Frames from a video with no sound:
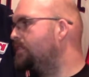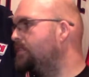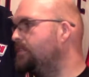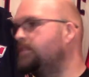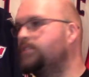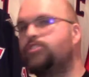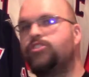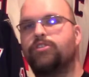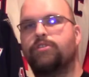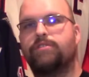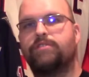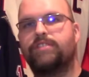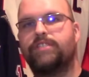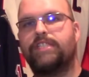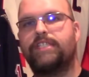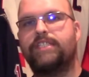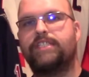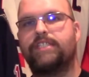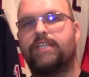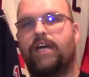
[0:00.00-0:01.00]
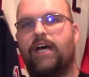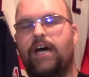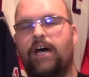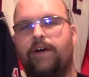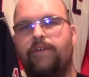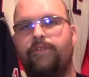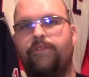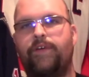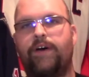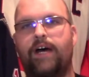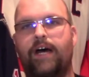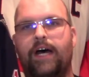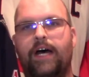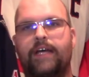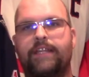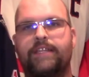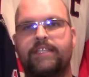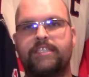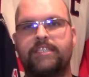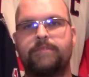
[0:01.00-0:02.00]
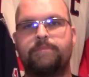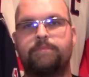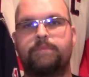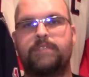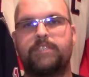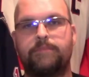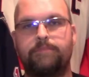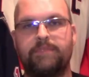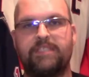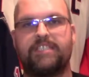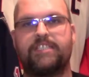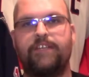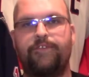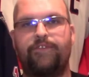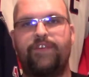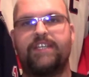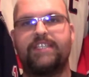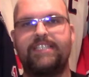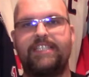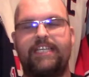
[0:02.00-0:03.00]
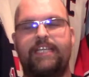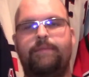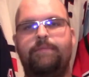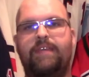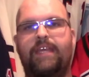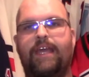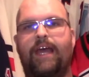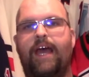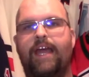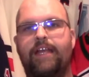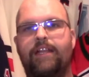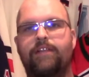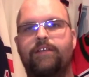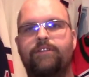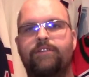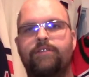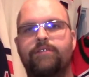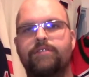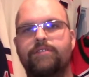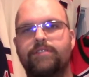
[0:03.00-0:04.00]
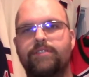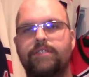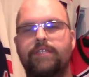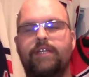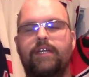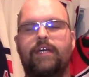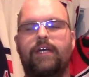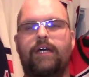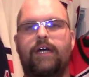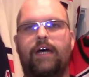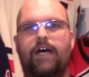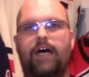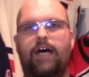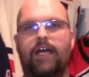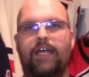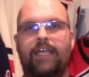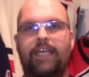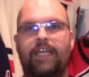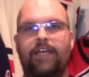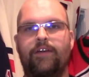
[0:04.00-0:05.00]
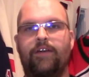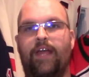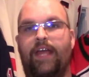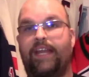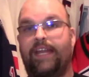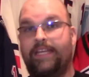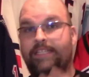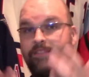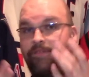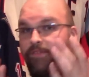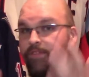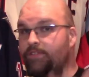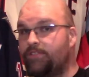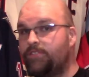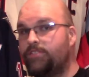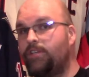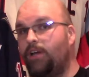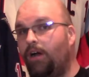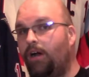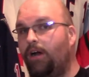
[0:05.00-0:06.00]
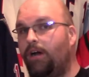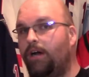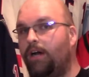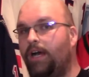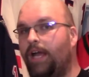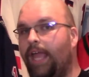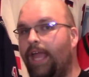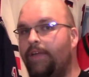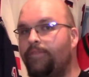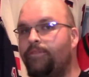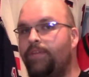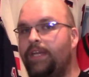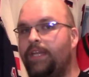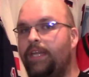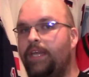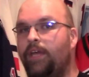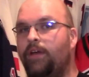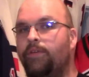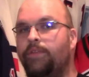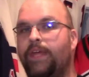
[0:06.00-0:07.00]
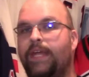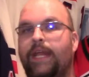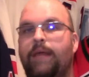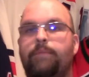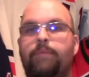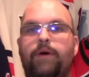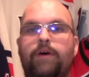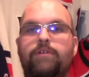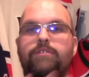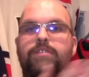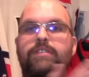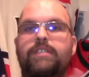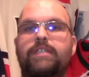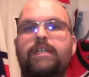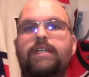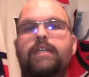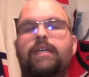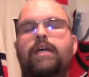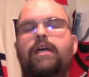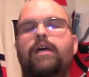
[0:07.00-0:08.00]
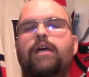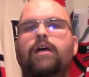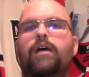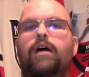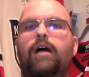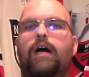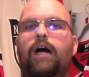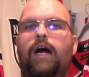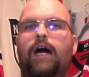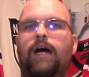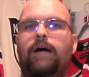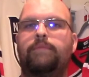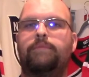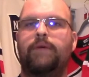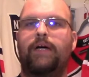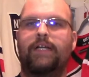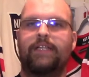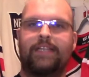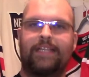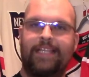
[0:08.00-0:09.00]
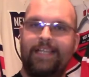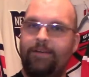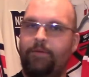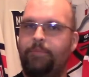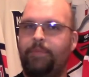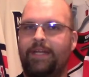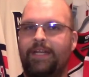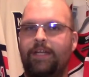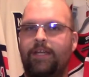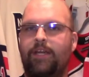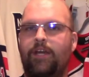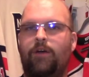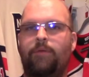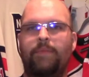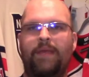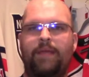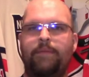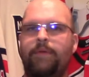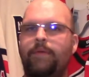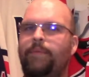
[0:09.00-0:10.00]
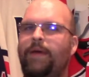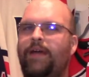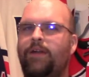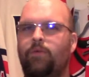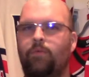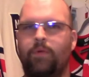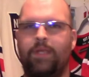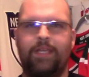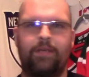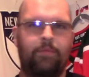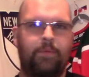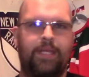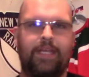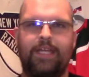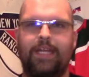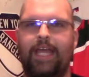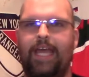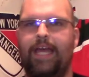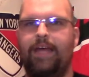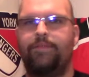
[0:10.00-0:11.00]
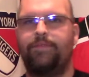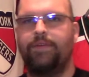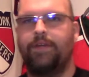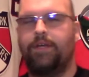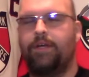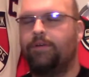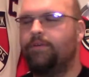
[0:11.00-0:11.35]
jerseys of uh, this specific team, the Islanders, uh, here and as you saw a video that I posted um, a little bit ago, maybe about a week, week and a half ago or